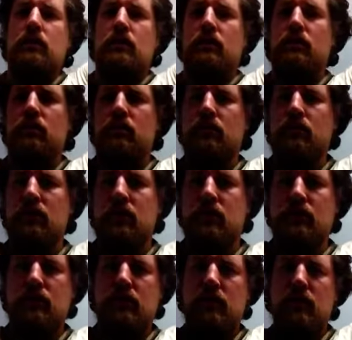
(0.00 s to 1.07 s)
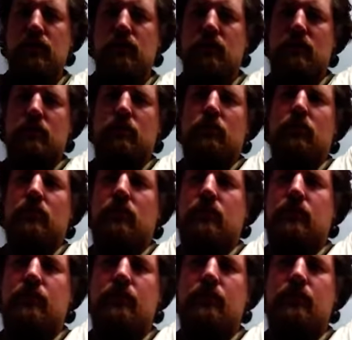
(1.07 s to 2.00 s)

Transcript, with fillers: so it's not very visible,